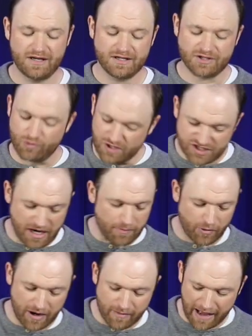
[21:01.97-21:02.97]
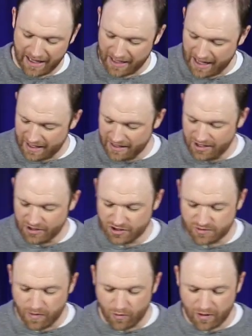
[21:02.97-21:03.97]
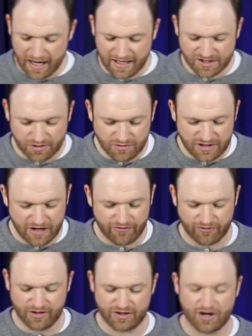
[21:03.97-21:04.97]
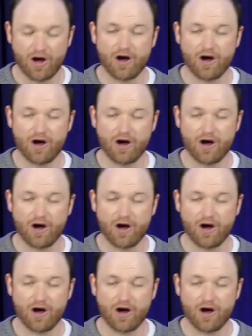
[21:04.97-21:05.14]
See, we're separated by a lot of years, but we're not so different than